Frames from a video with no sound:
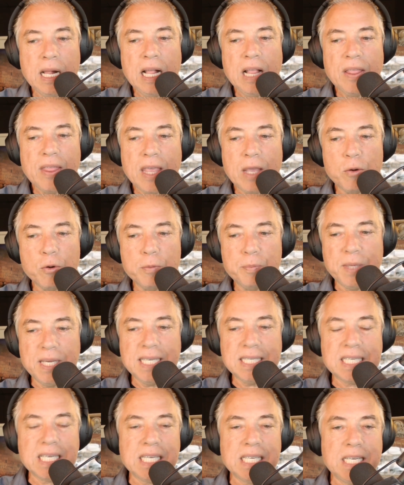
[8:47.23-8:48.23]
They will be
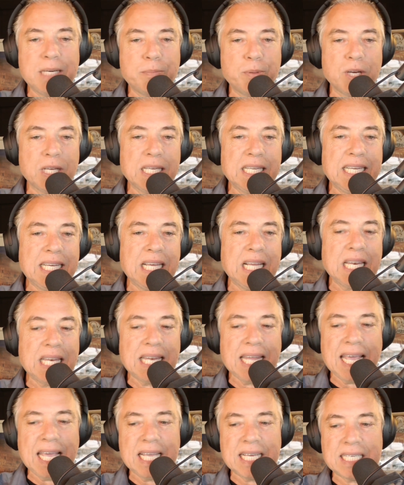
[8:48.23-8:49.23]
deliberately
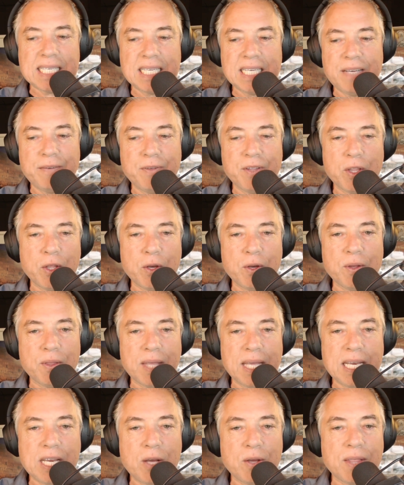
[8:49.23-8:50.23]
late, even though
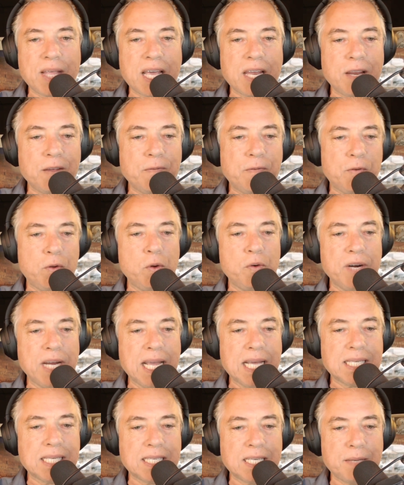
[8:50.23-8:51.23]
they know that
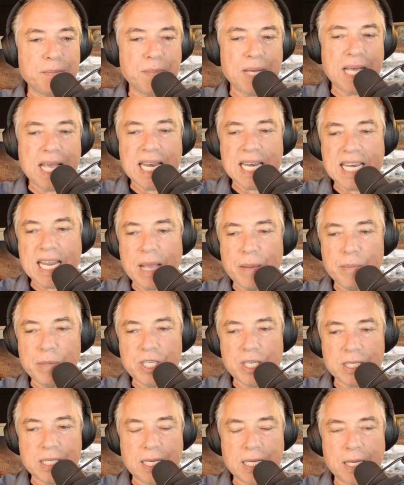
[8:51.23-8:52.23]
infuriates him and
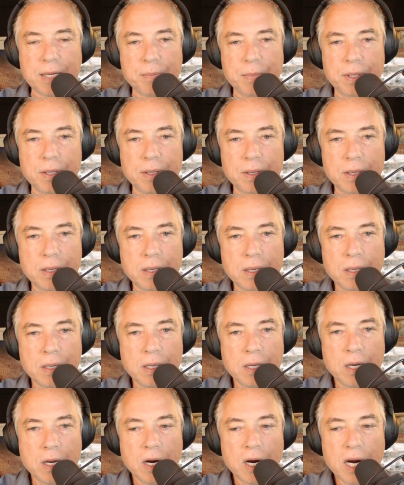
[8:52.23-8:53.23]
damages him.
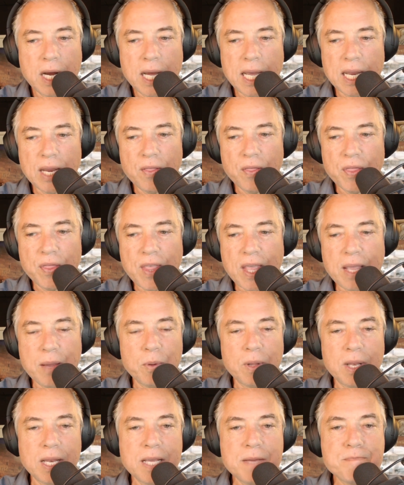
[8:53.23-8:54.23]
Right, they
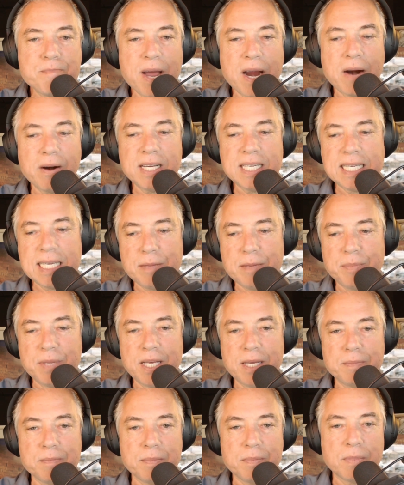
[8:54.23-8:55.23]
will embarrass
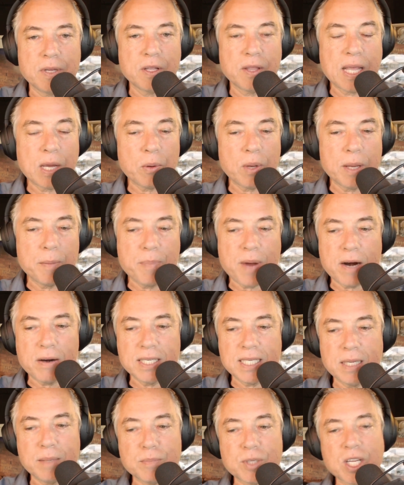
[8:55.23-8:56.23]
him
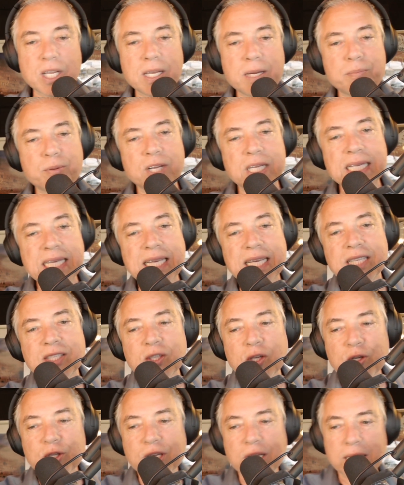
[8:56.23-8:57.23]
deliberately
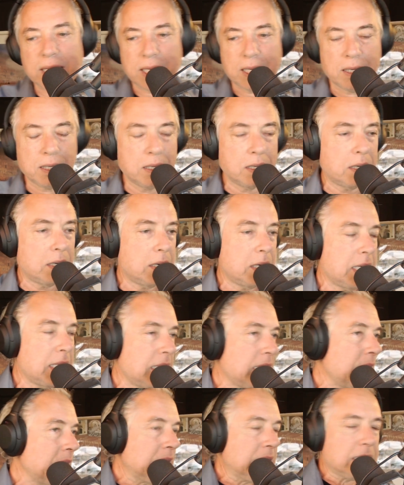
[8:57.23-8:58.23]
socially. Right,
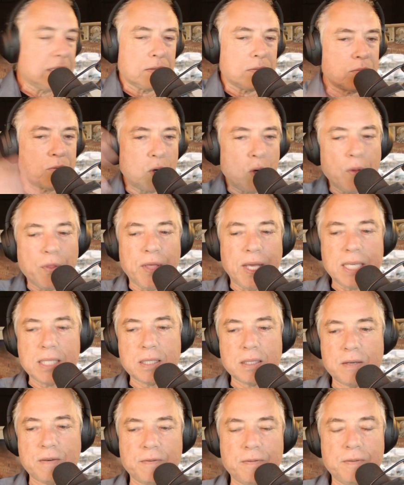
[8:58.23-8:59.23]
these are all things
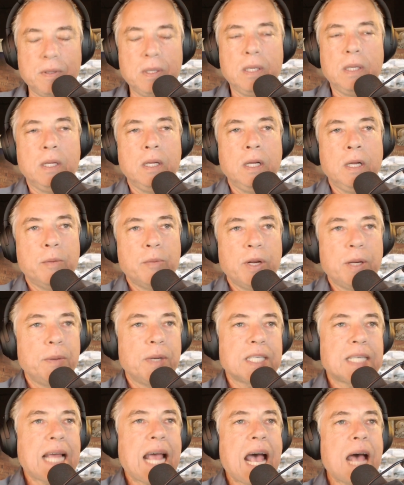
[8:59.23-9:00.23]
that have pretty
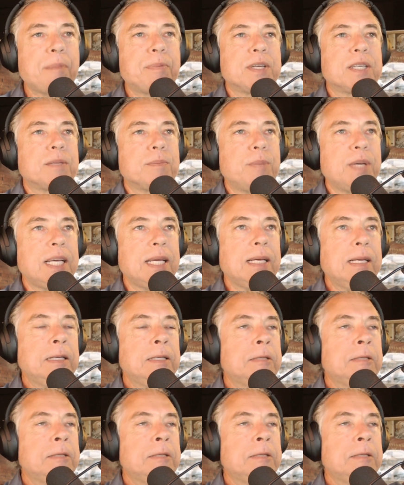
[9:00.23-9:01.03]
much happened to me,